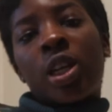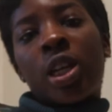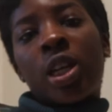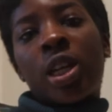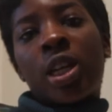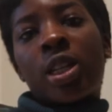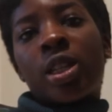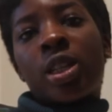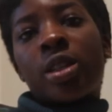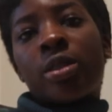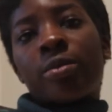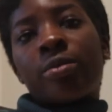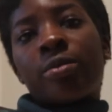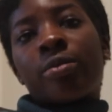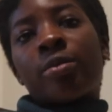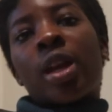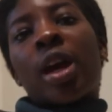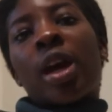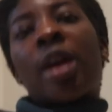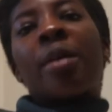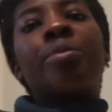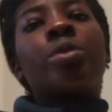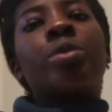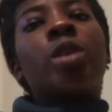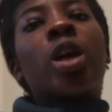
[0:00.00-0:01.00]
it.
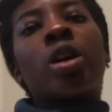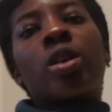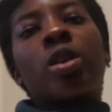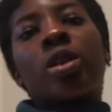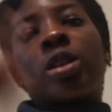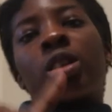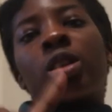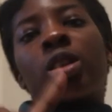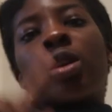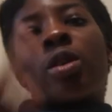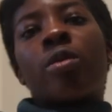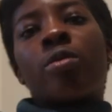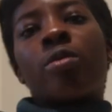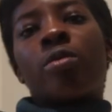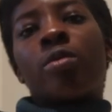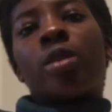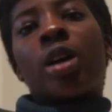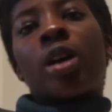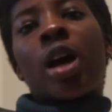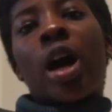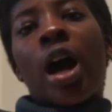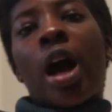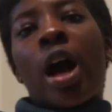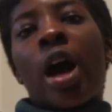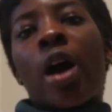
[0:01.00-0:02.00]
I'm not going to say
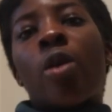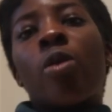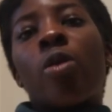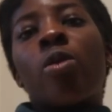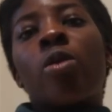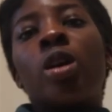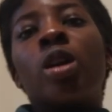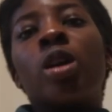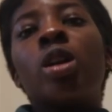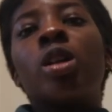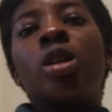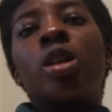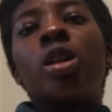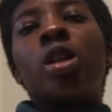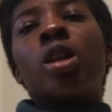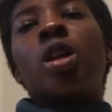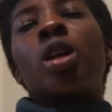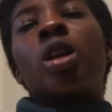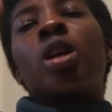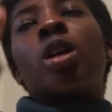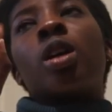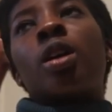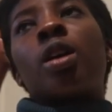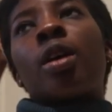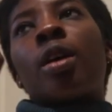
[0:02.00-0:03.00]
how,
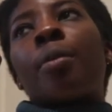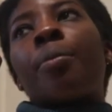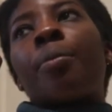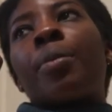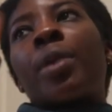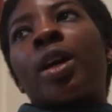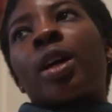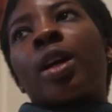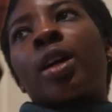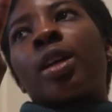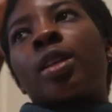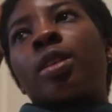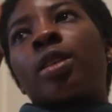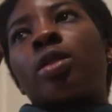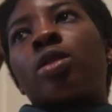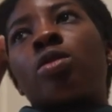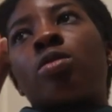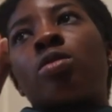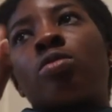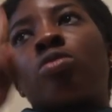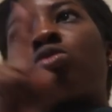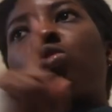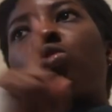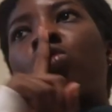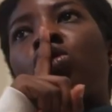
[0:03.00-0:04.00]
because...
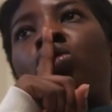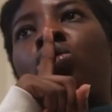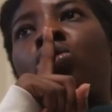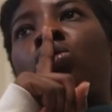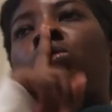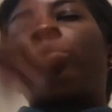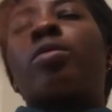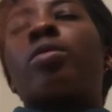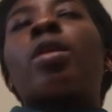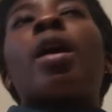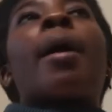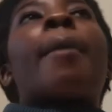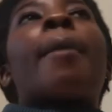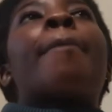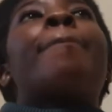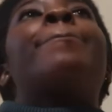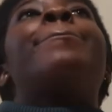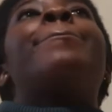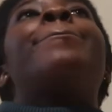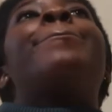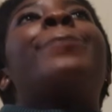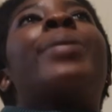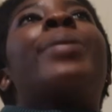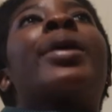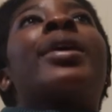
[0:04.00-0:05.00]

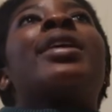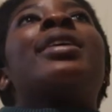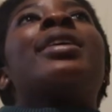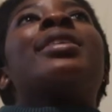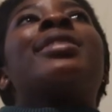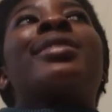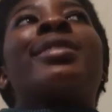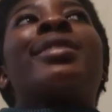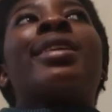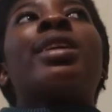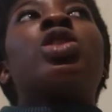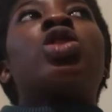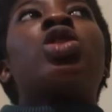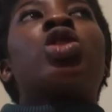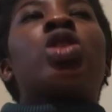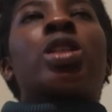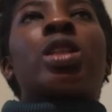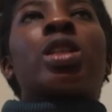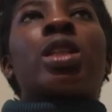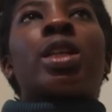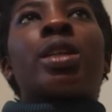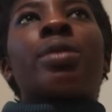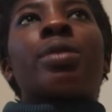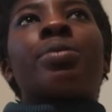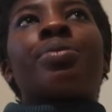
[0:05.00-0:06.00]
But
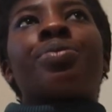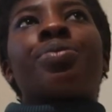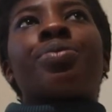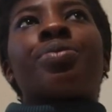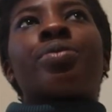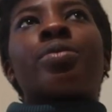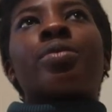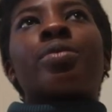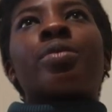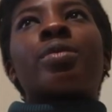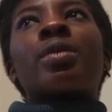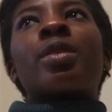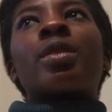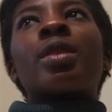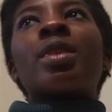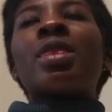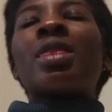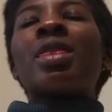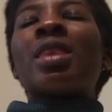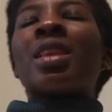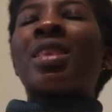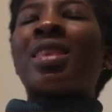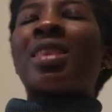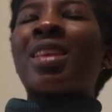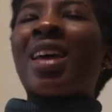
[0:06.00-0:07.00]
essentially,
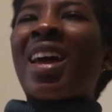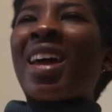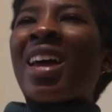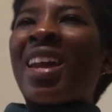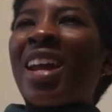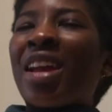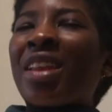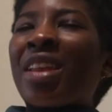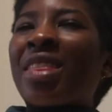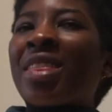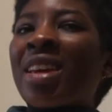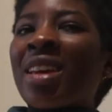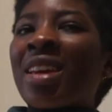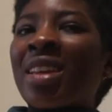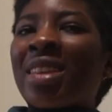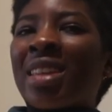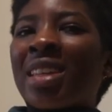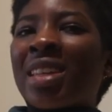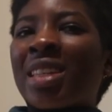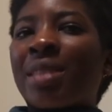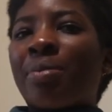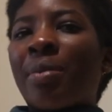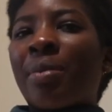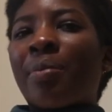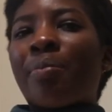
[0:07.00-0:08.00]
and I think
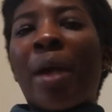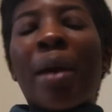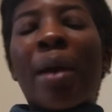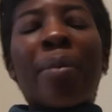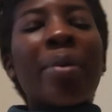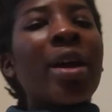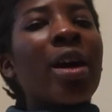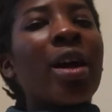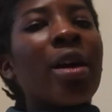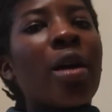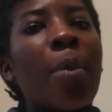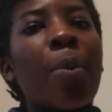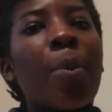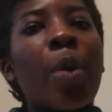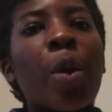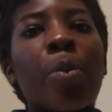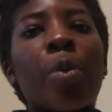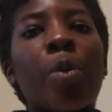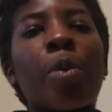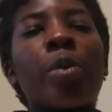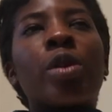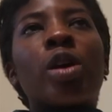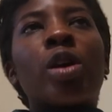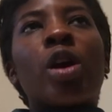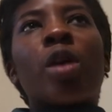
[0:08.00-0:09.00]
this might be an
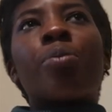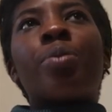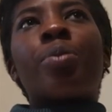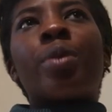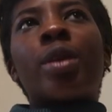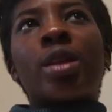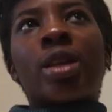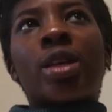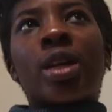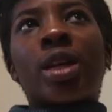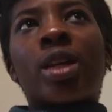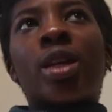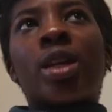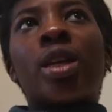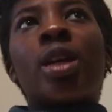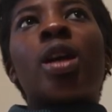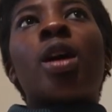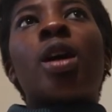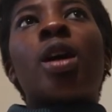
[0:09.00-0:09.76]
unpopular opinion,